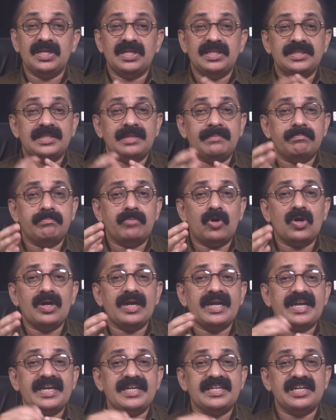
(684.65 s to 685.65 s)
The bodily
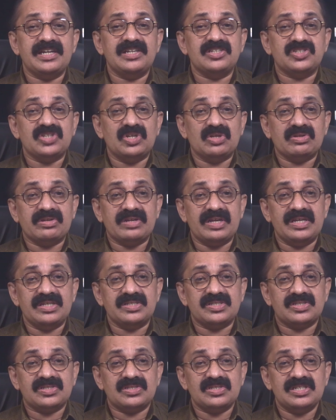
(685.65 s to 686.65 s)
heat is
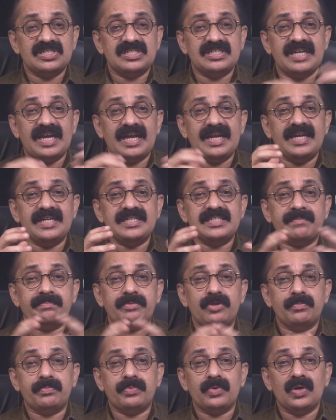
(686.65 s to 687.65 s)
increased. It dilates the
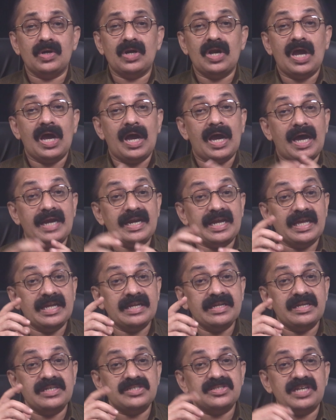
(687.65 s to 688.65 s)
pupil and
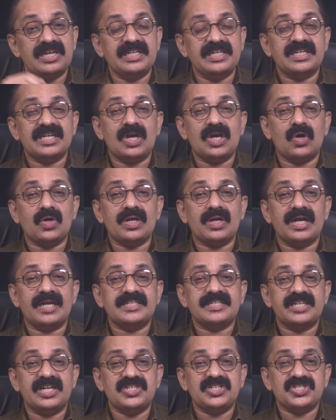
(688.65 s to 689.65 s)
increases the intraocular
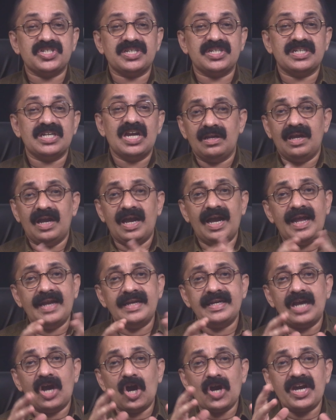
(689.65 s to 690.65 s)
tension and
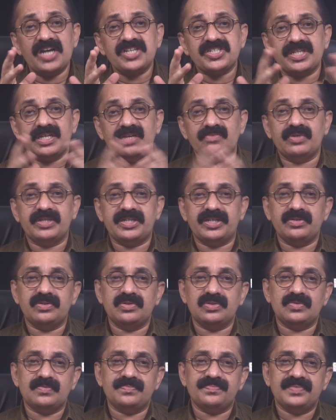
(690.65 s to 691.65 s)
occasional
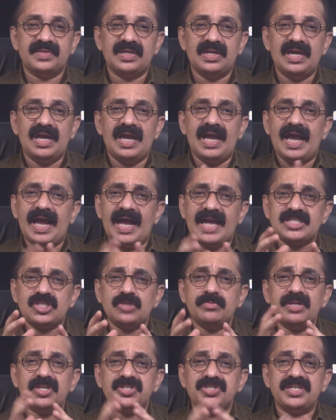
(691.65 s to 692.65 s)
vertigo.
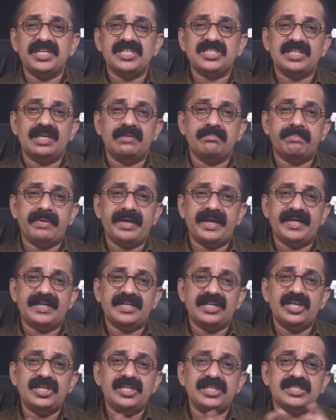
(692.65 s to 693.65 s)
Assimilation is impaired.
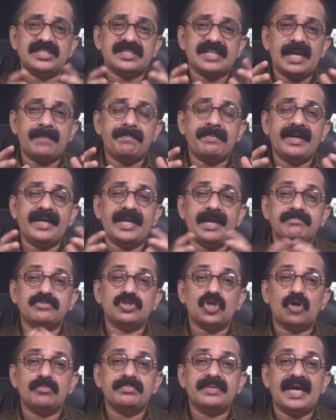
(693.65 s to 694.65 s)
It is rapidly
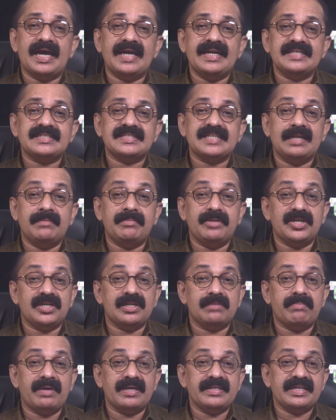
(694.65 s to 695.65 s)
absorbed and is eliminated
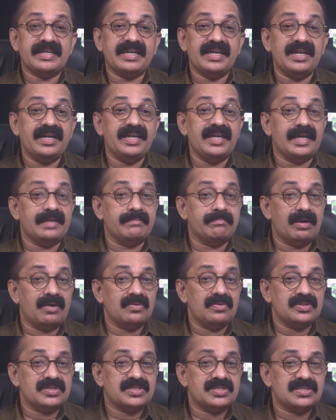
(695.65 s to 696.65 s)
by the kidney and
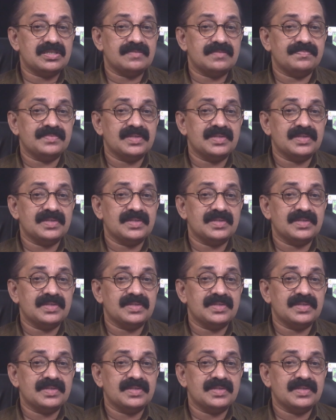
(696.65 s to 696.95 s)
bowels.